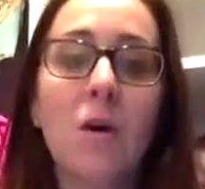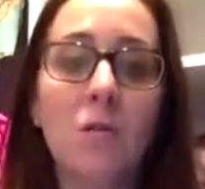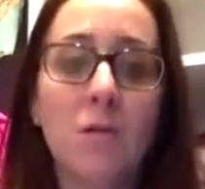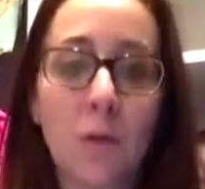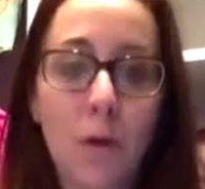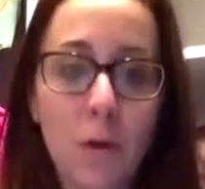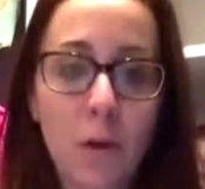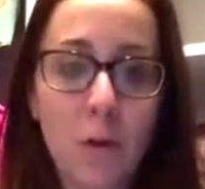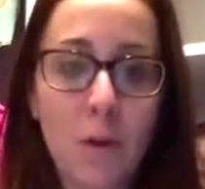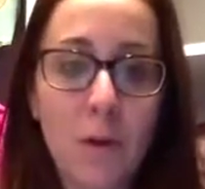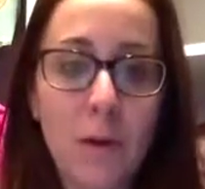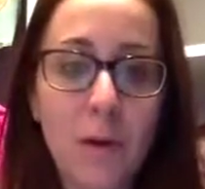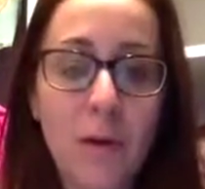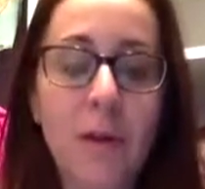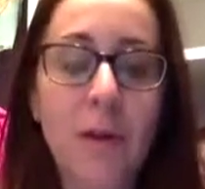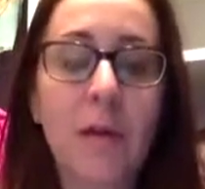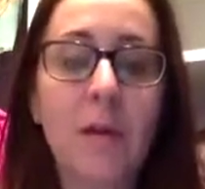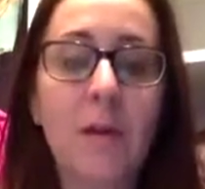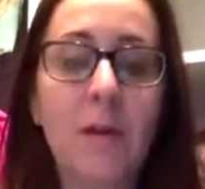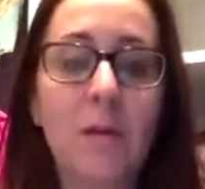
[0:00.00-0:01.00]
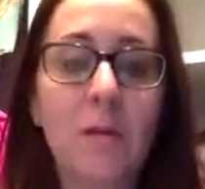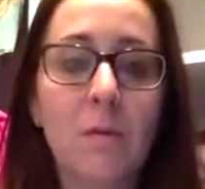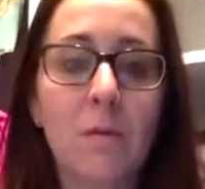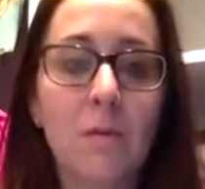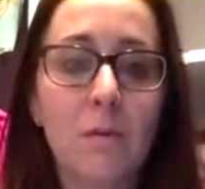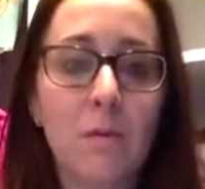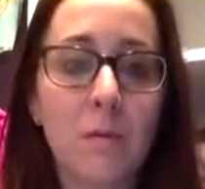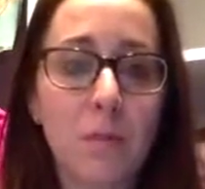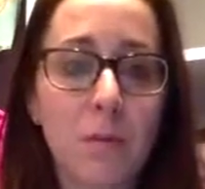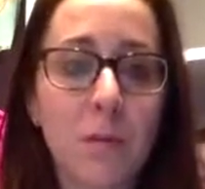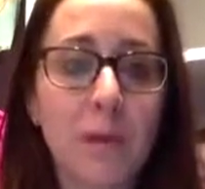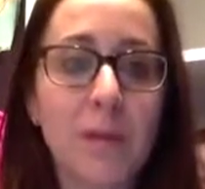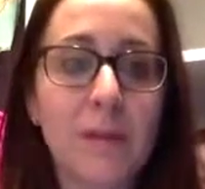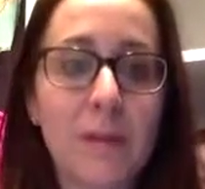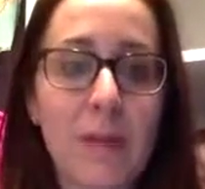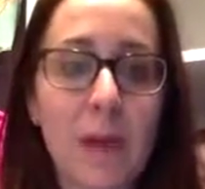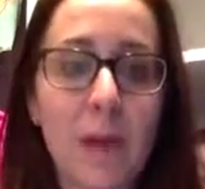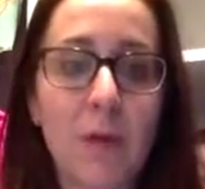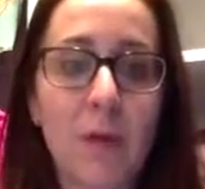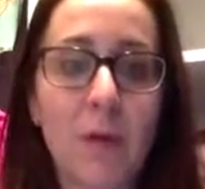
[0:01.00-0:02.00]
vulnerability brings
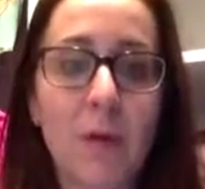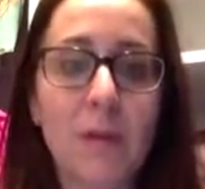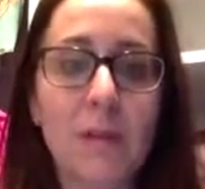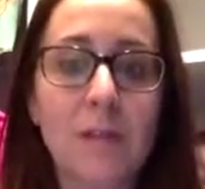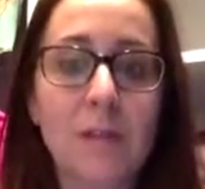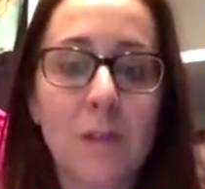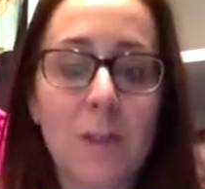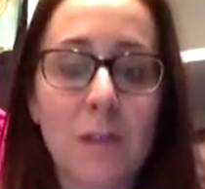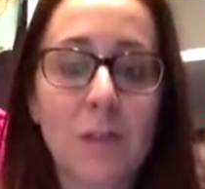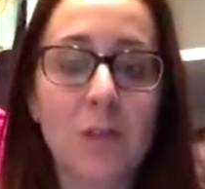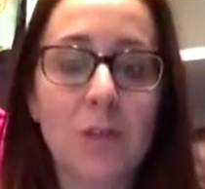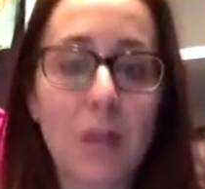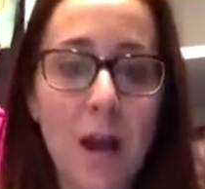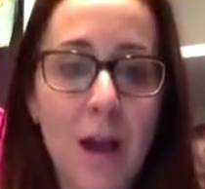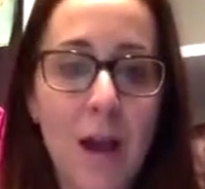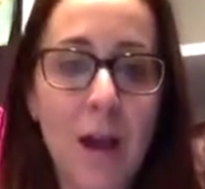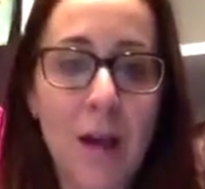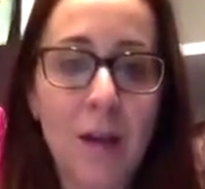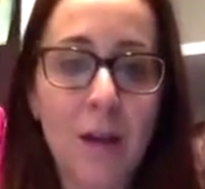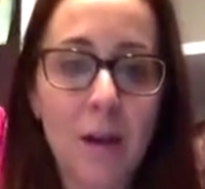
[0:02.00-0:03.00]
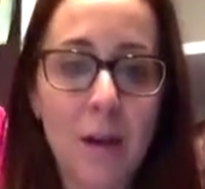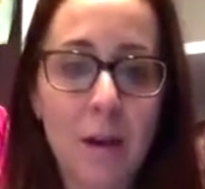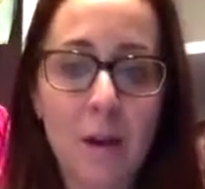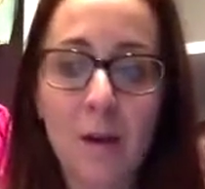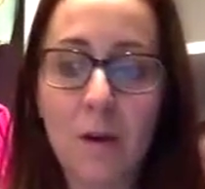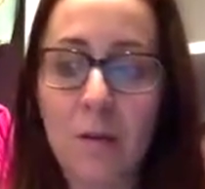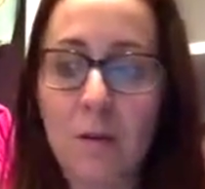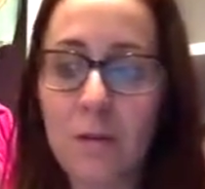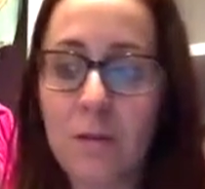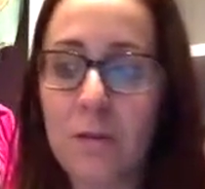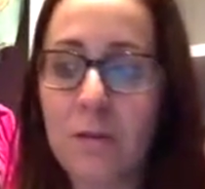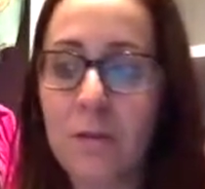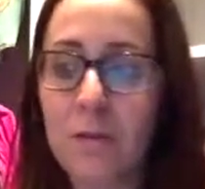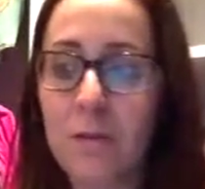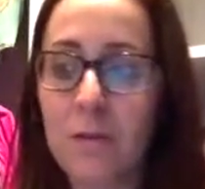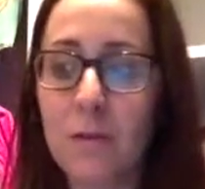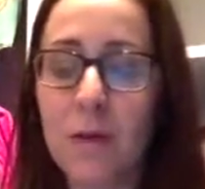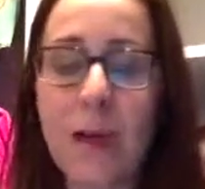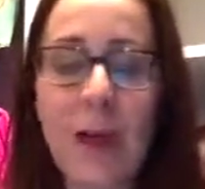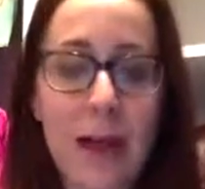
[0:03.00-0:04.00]
out a special kind of
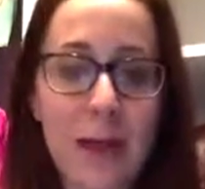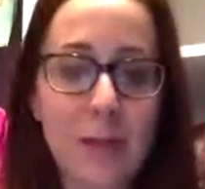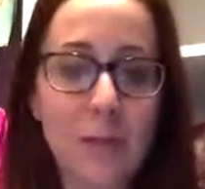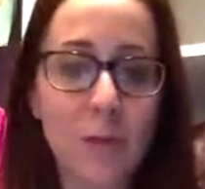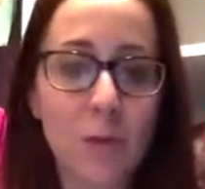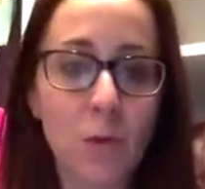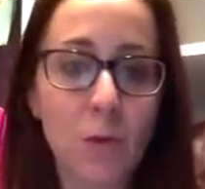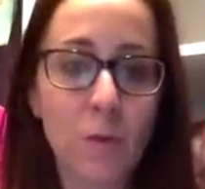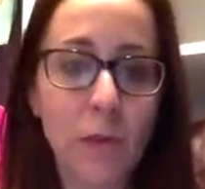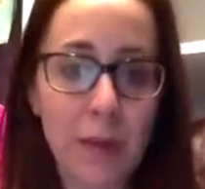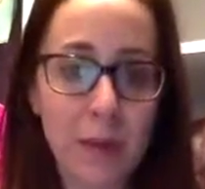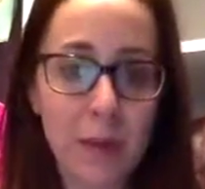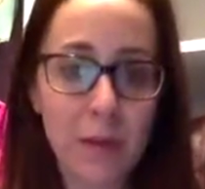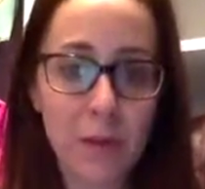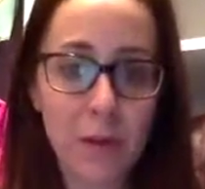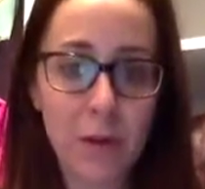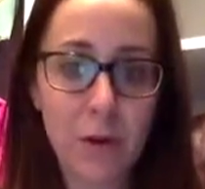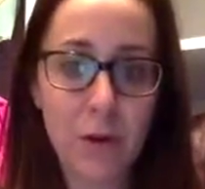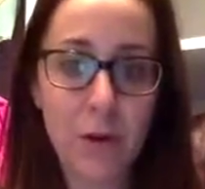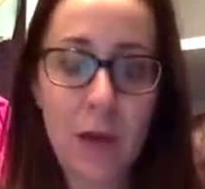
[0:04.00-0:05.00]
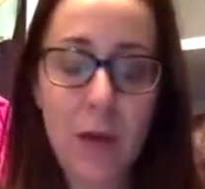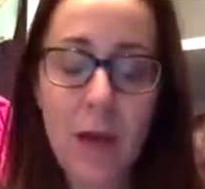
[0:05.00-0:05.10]
asshole behavior.